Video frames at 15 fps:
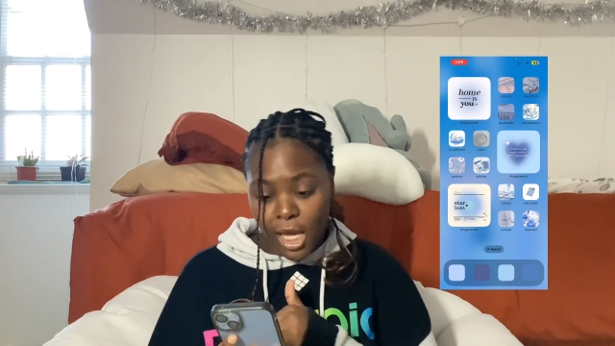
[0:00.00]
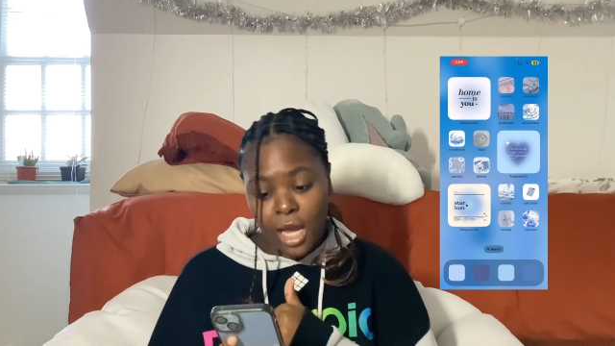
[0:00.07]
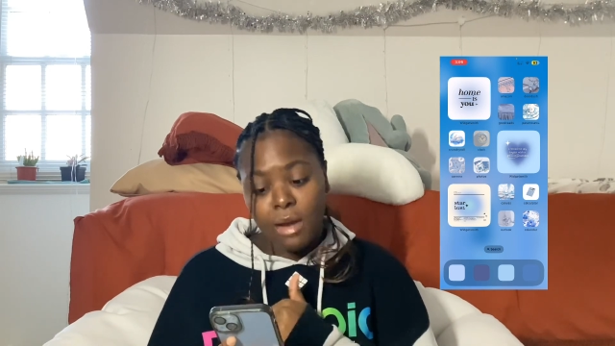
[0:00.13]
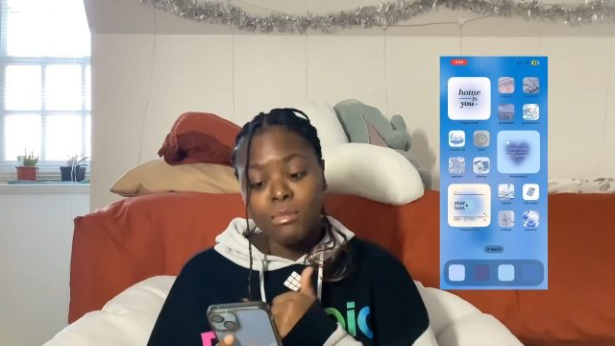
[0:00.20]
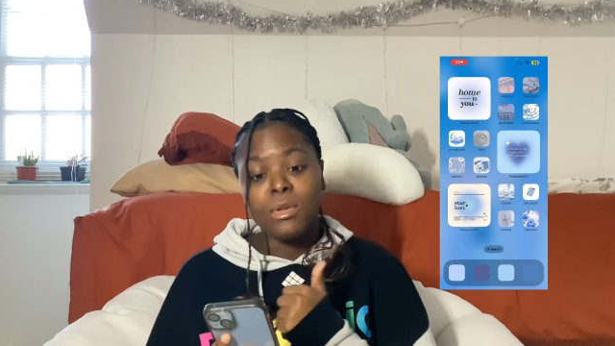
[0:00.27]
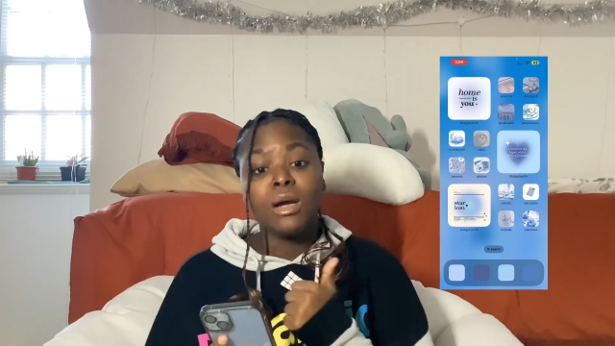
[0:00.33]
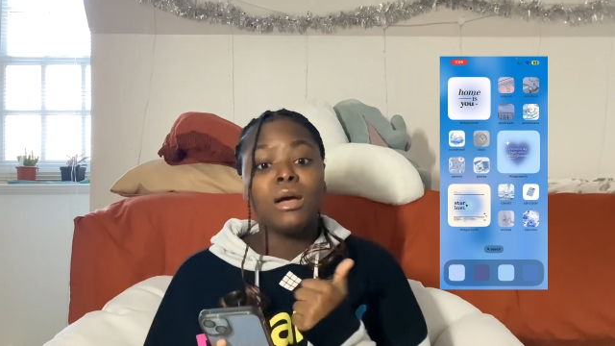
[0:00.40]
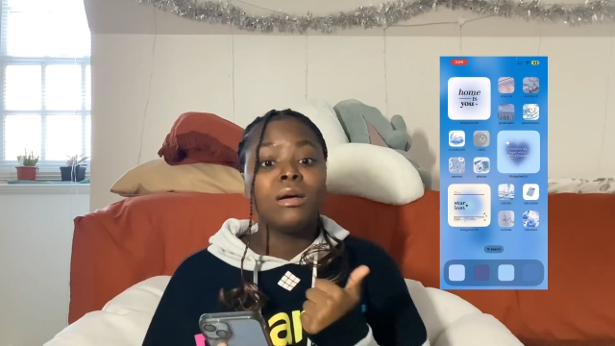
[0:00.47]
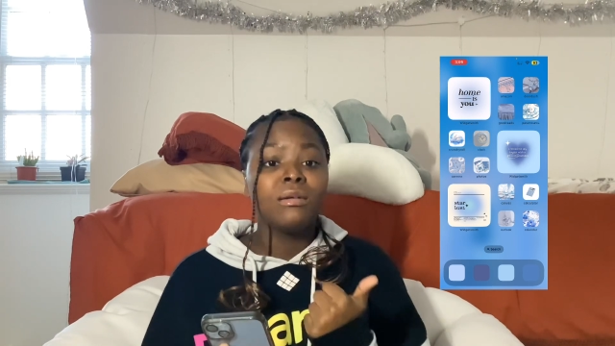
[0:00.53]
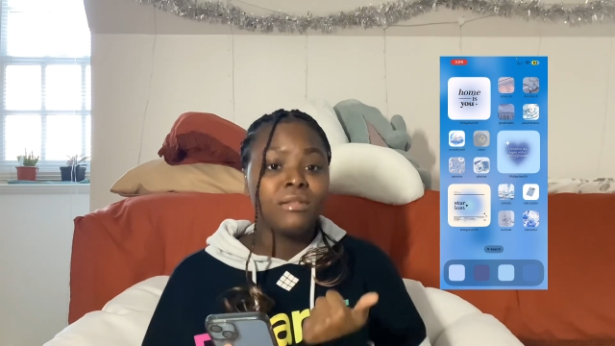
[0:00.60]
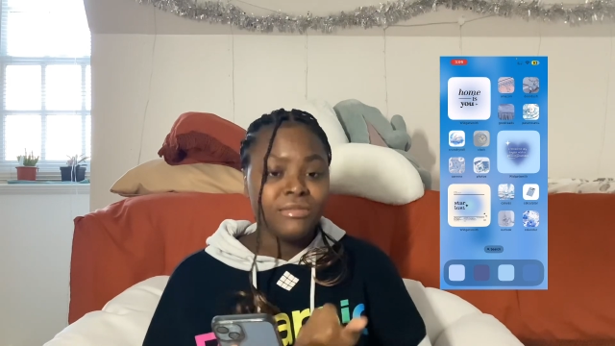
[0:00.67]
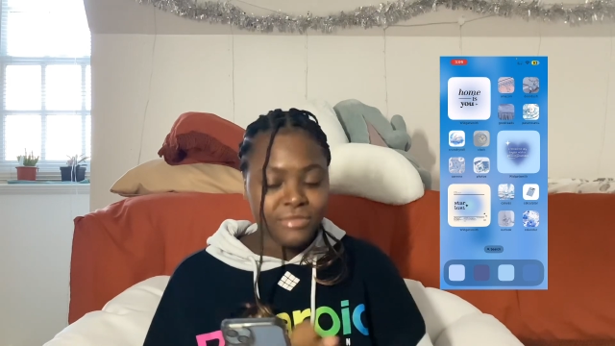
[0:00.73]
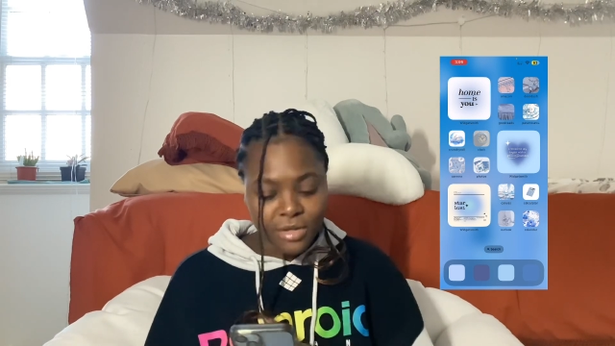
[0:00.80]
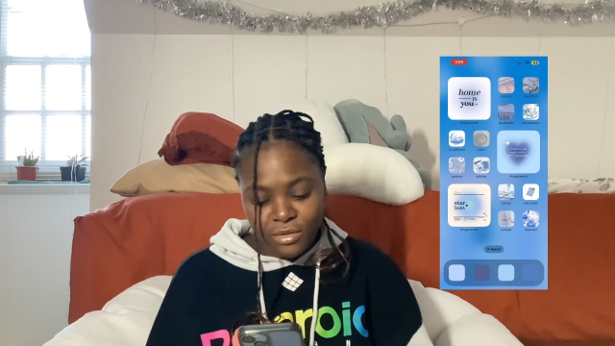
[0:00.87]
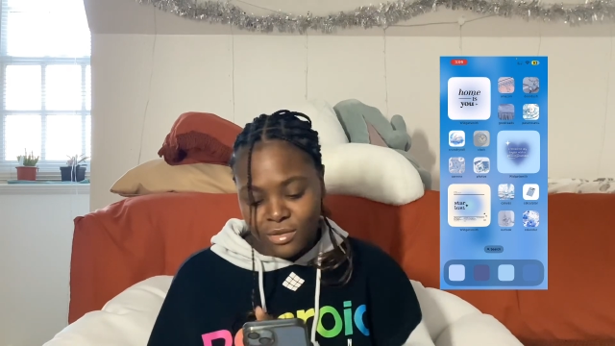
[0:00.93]
Camera,
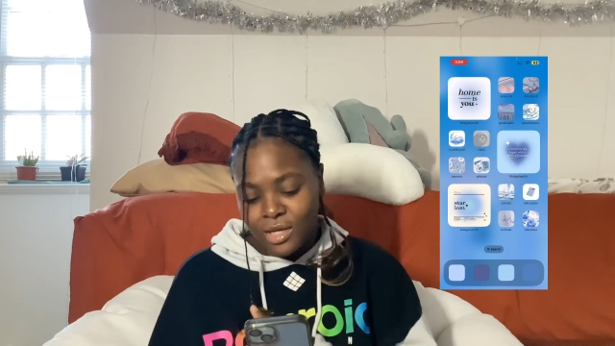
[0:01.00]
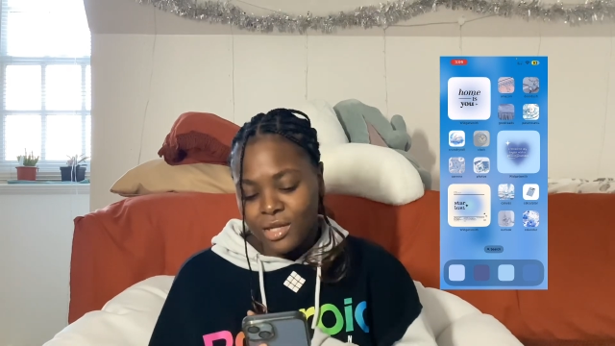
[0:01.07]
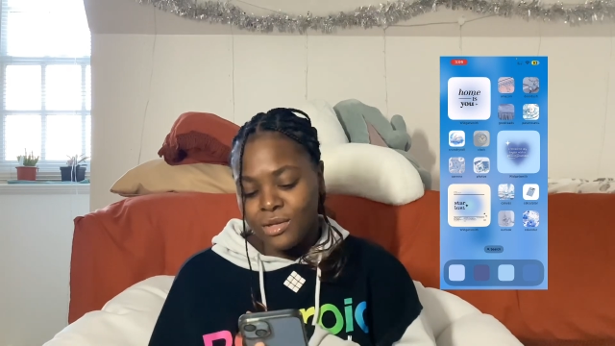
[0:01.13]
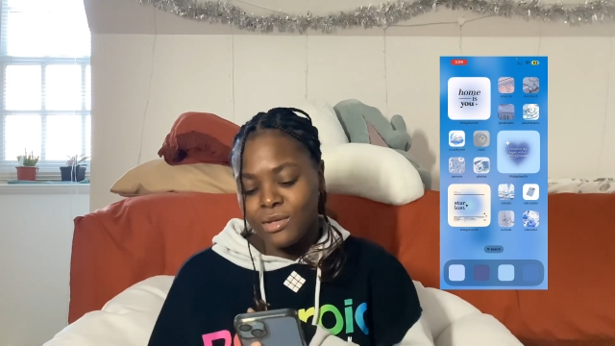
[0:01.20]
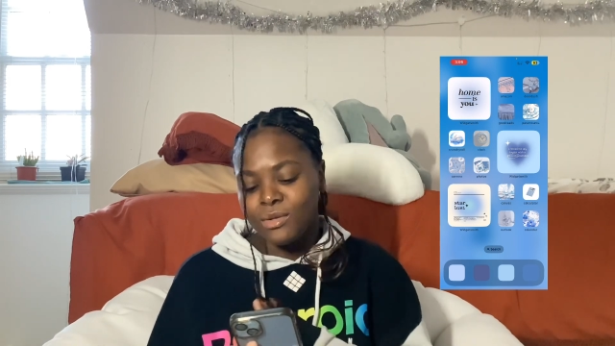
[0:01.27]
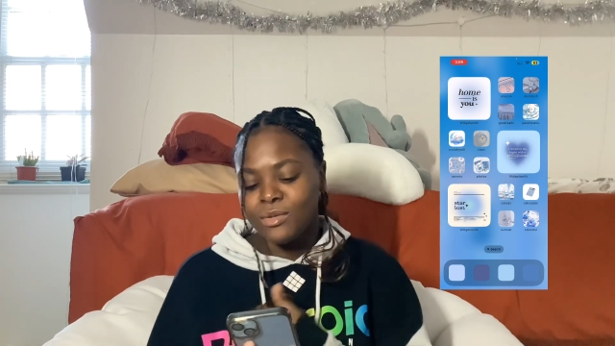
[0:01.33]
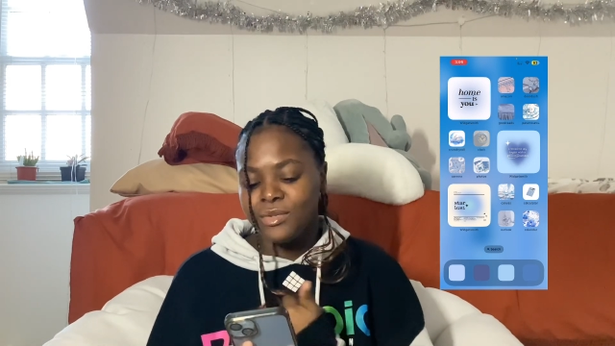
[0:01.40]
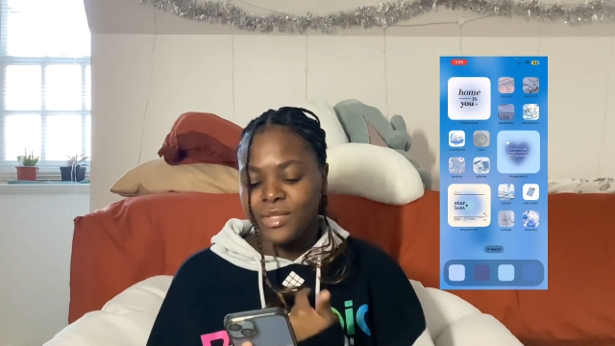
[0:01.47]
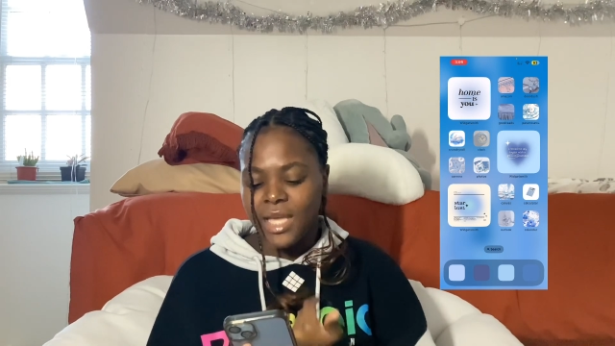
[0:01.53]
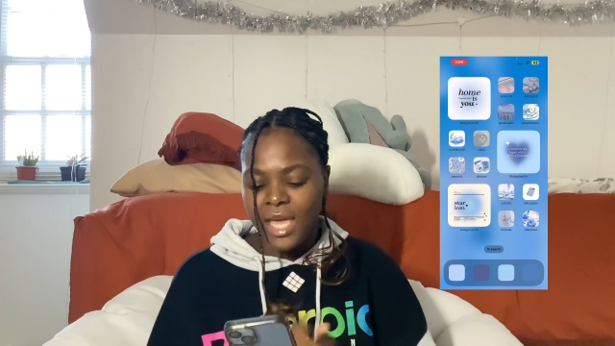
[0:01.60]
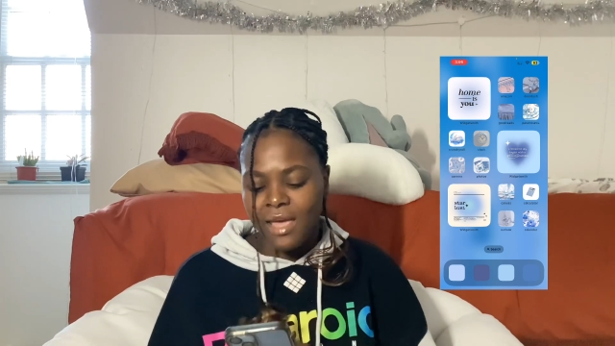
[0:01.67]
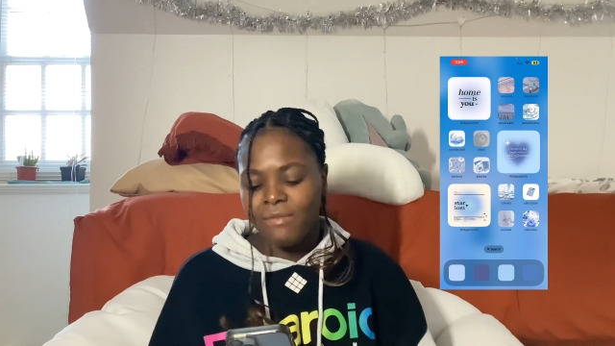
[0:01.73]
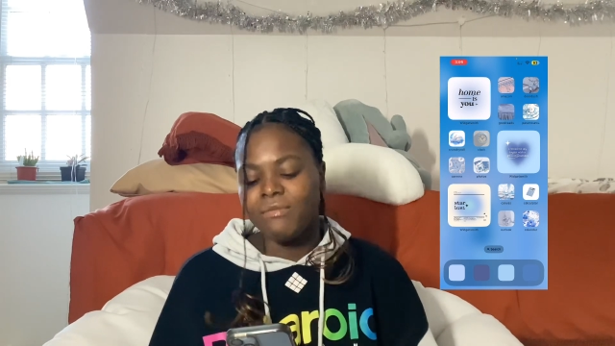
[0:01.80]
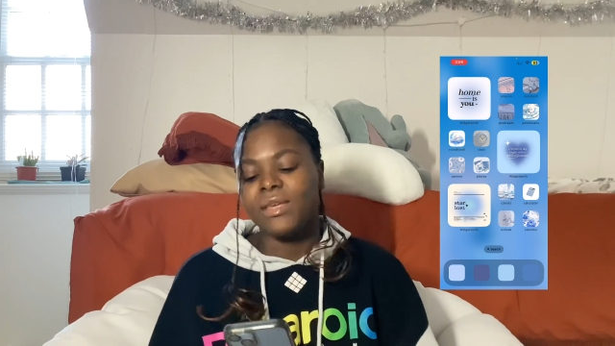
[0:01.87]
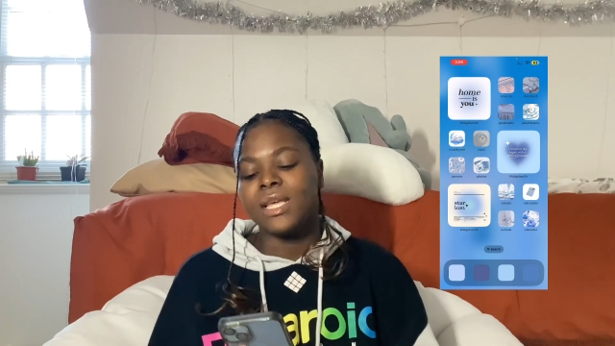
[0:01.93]
Photos,
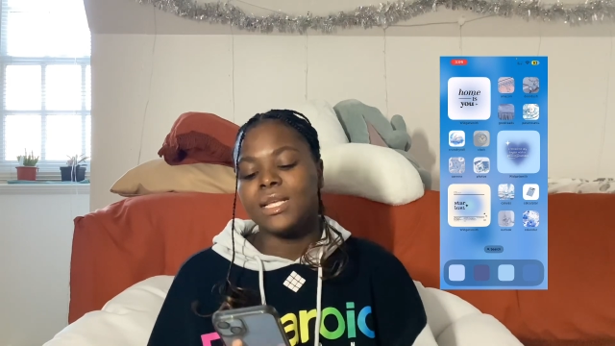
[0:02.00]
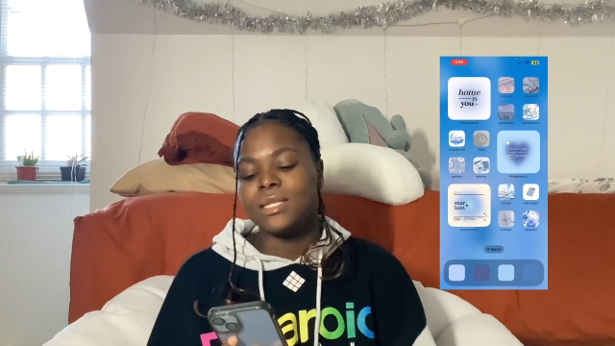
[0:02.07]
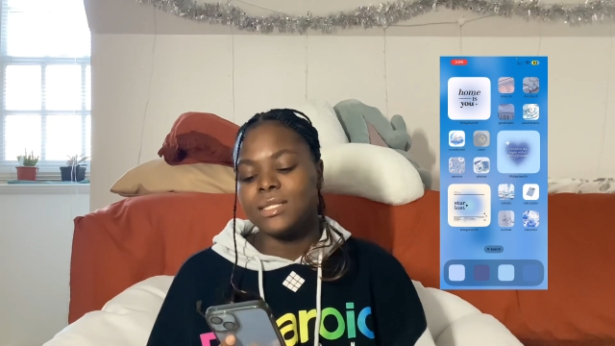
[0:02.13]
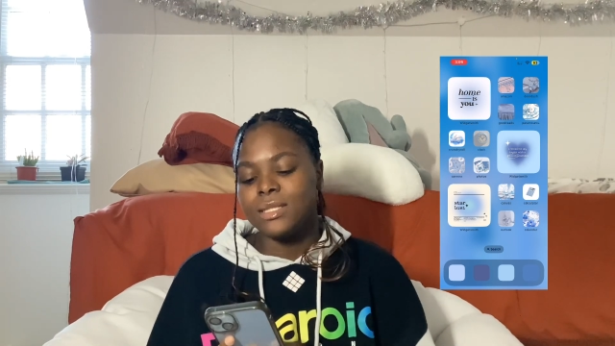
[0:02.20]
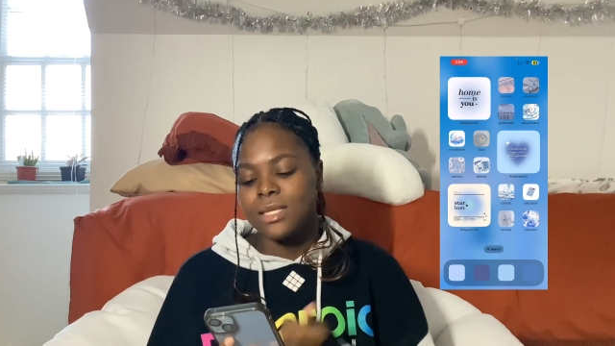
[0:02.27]
Canvas,